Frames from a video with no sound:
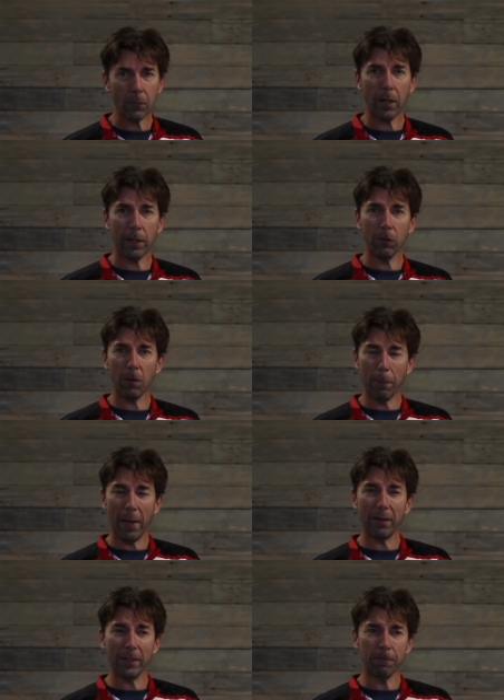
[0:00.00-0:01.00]
And on the
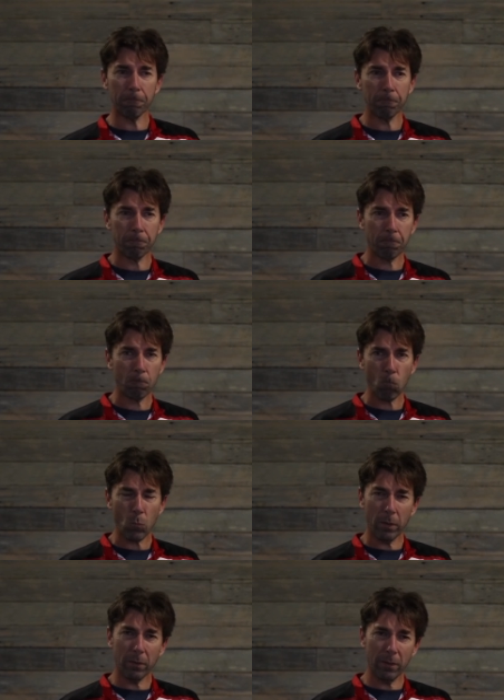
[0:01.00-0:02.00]
palate,
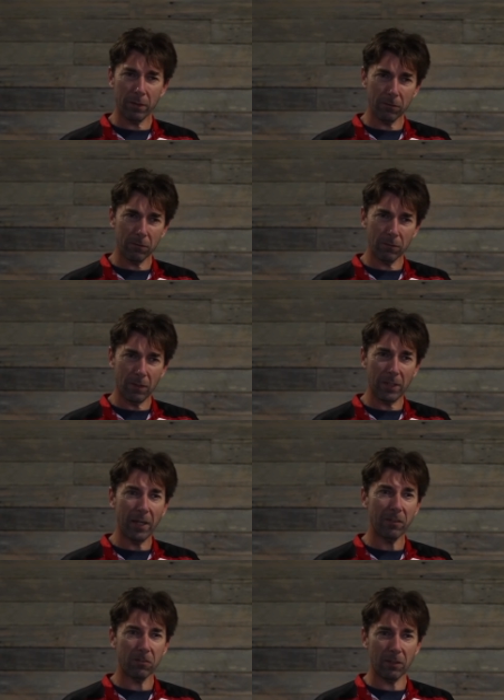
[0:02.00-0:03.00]
the
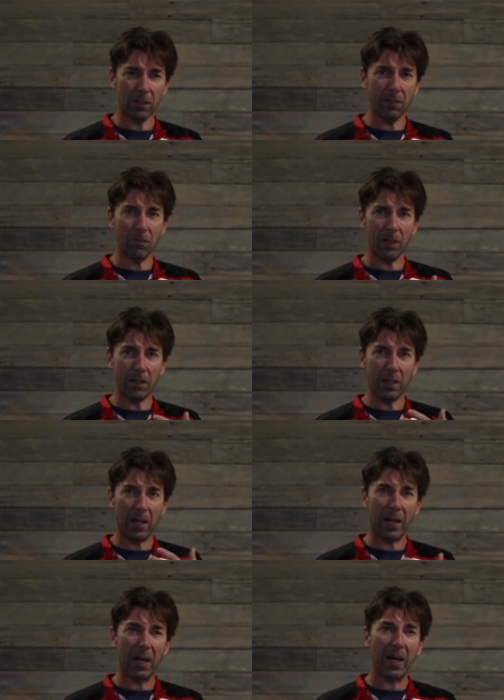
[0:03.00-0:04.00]
yeast are giving a
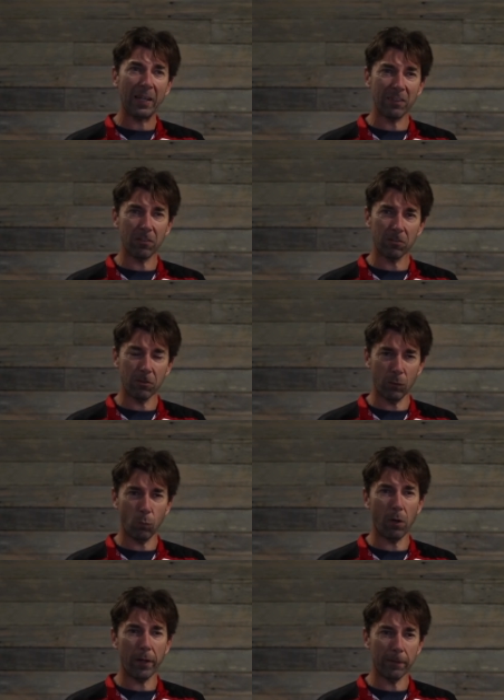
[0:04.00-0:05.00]
hardness to the
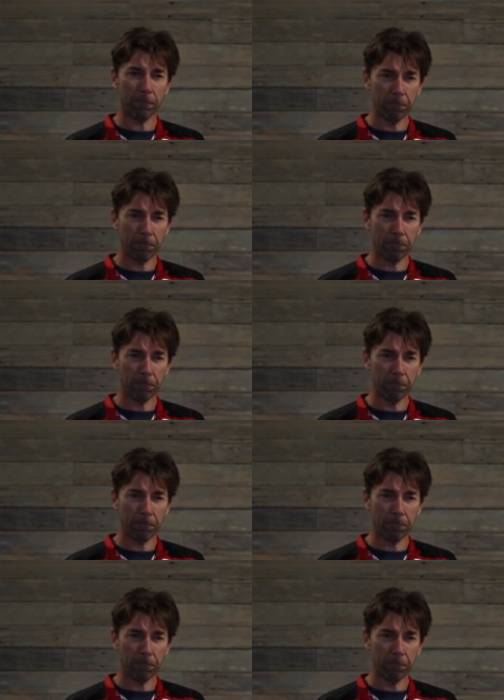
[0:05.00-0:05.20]
wine.